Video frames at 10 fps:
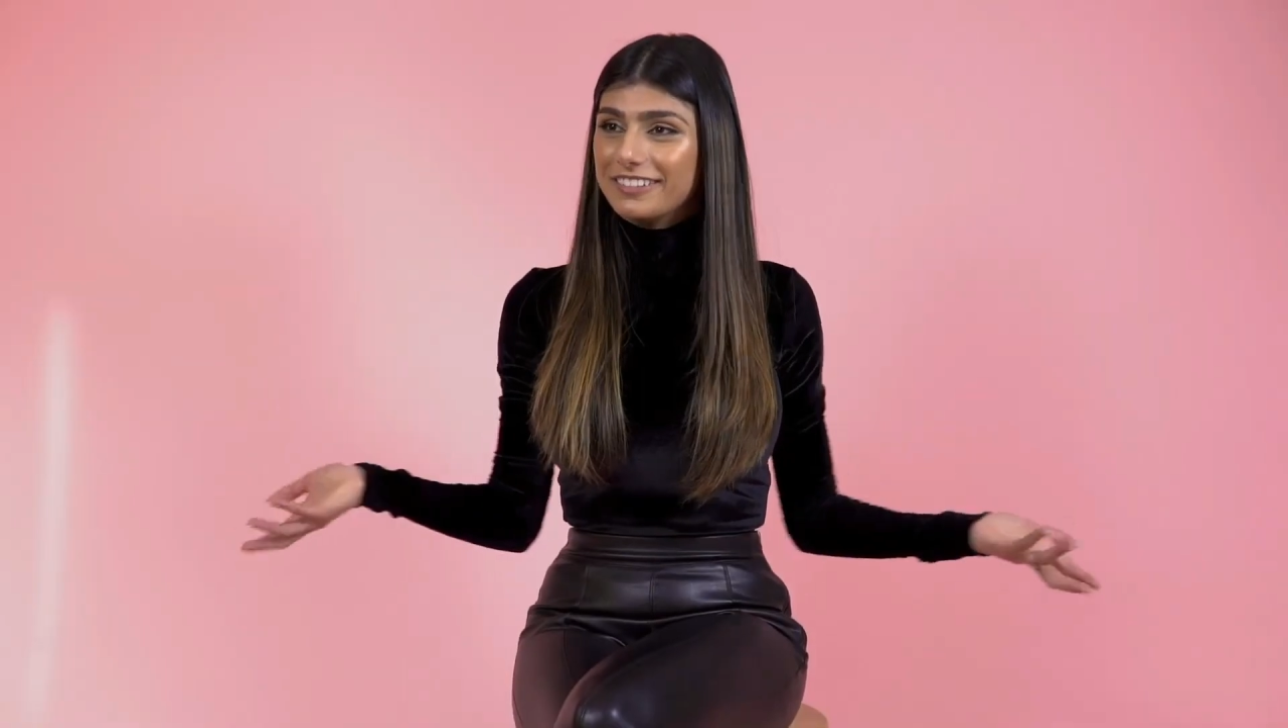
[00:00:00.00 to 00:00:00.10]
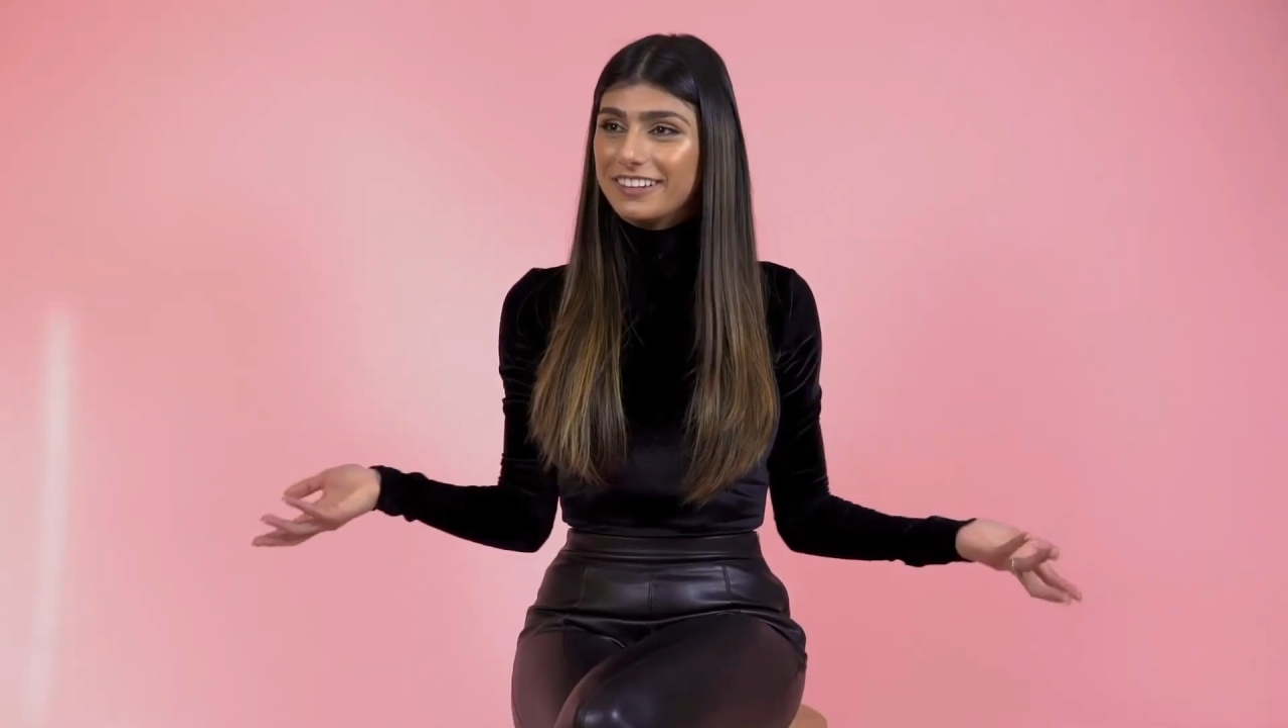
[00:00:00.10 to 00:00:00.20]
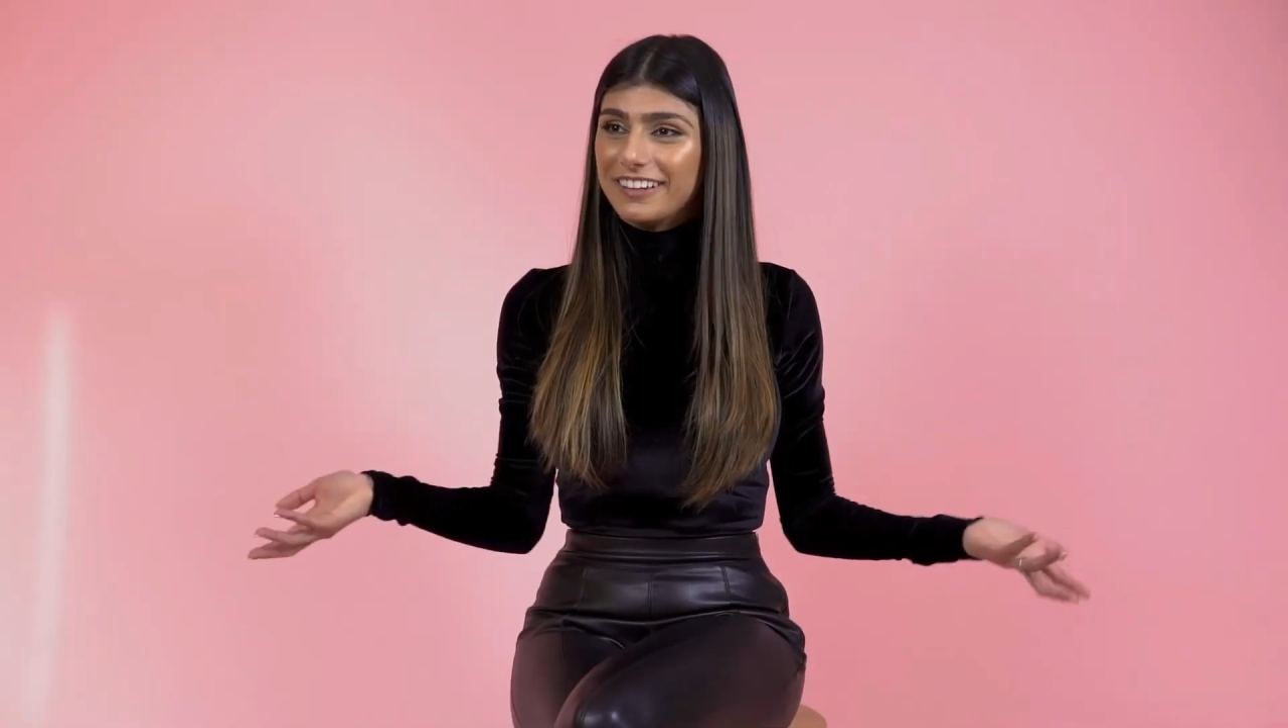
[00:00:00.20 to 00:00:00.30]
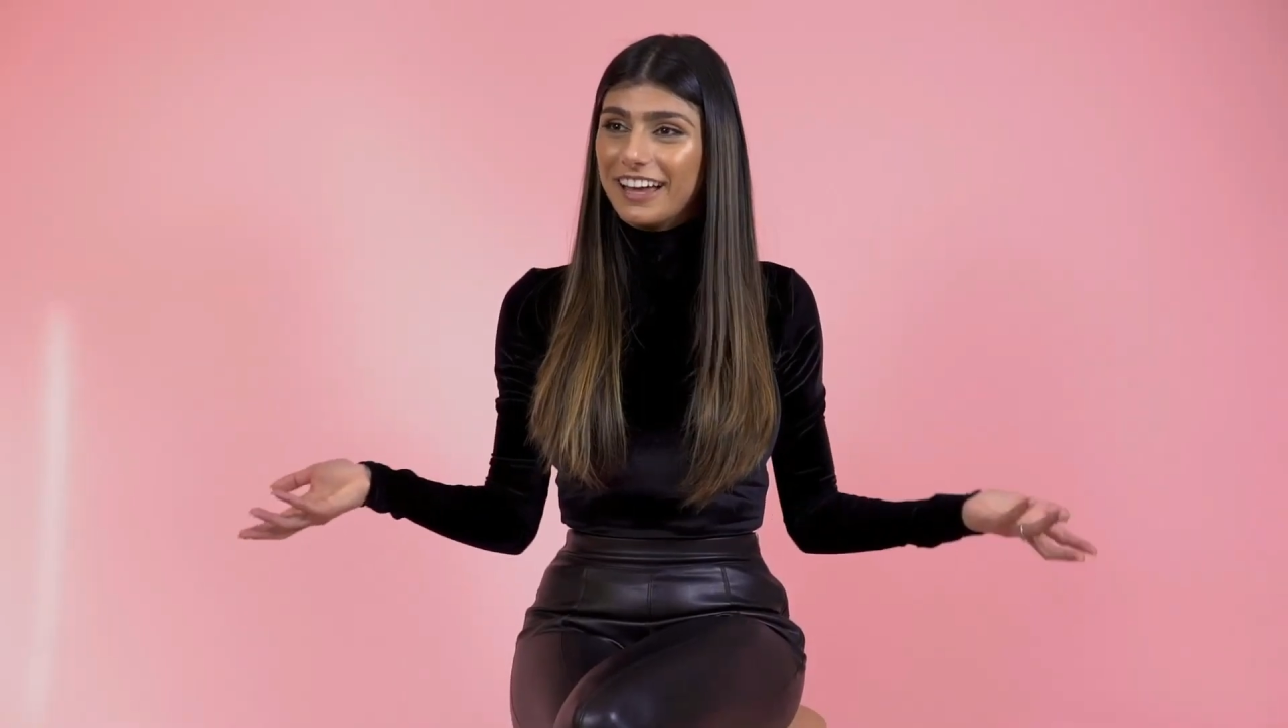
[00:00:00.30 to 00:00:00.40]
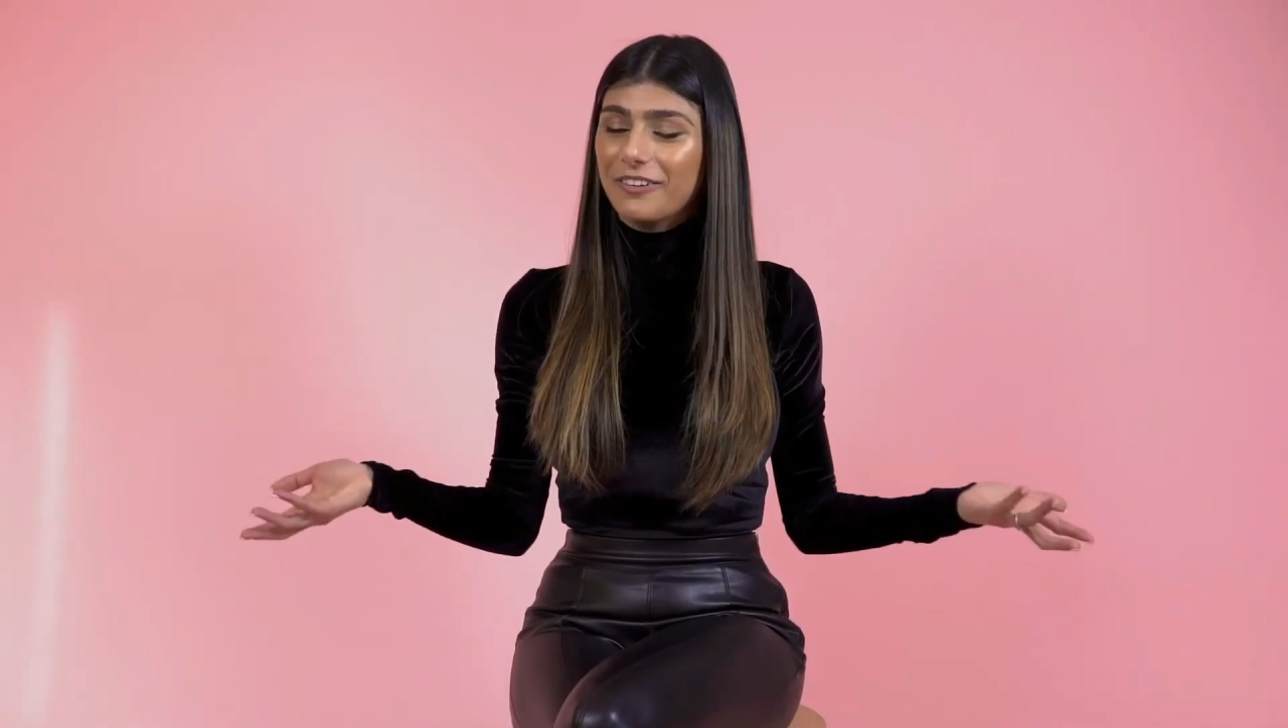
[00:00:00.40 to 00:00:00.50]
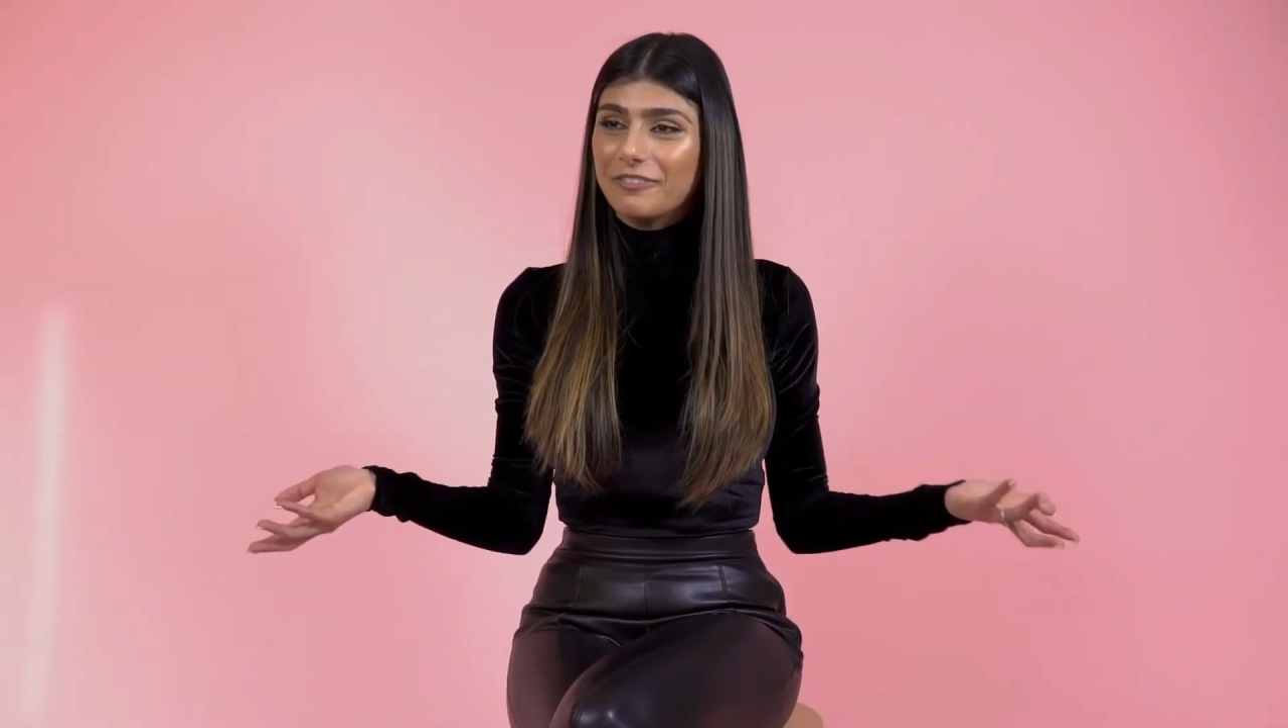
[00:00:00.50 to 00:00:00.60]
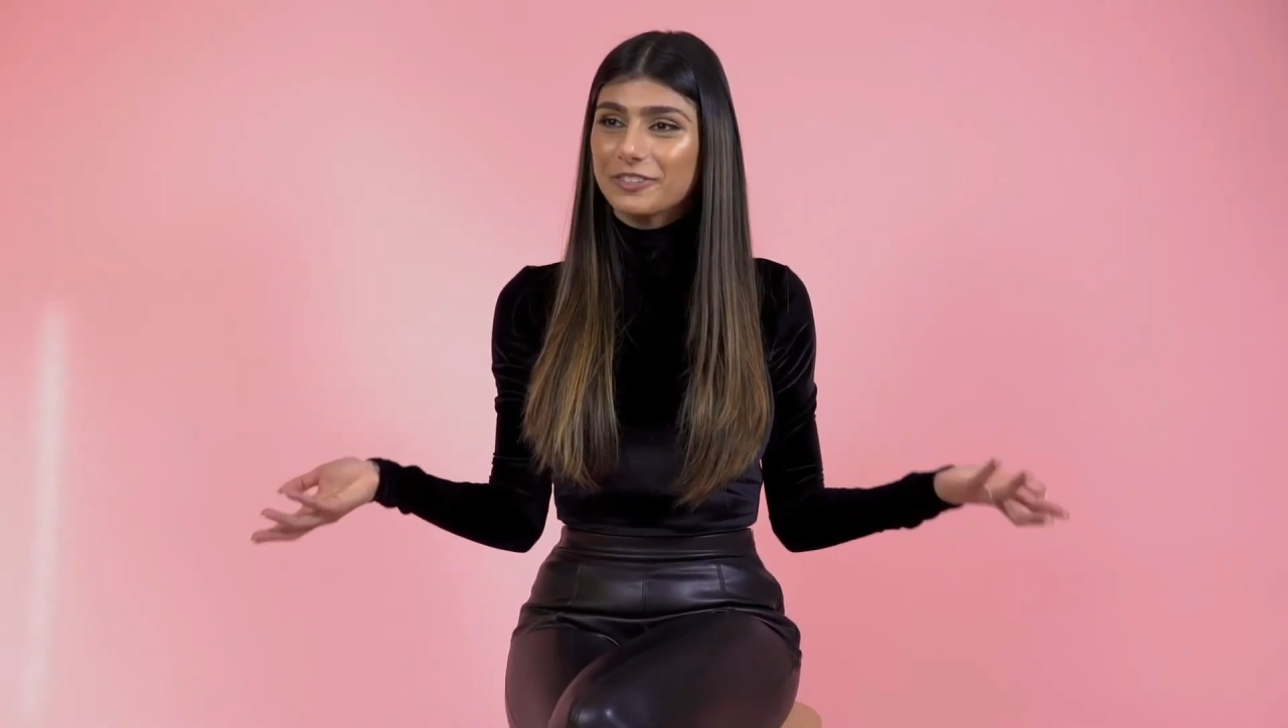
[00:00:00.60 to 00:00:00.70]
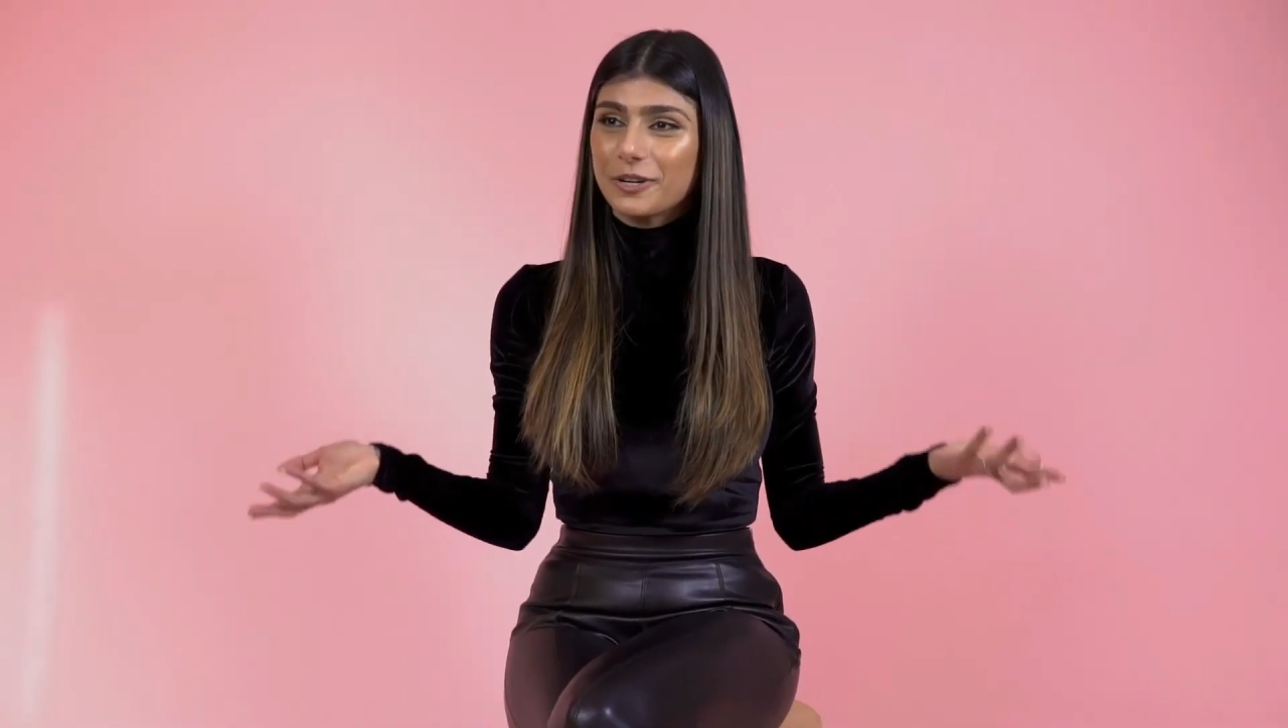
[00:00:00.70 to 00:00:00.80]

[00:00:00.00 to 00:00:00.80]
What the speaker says: from the work